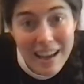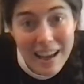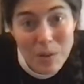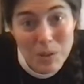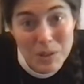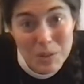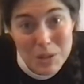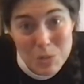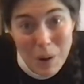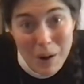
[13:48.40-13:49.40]
I wonder
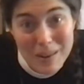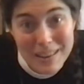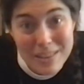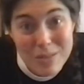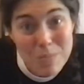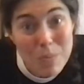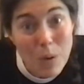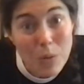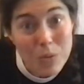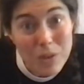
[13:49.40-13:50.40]
which part is
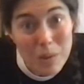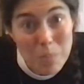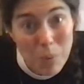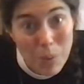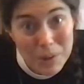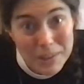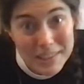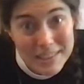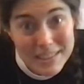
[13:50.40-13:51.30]
most important.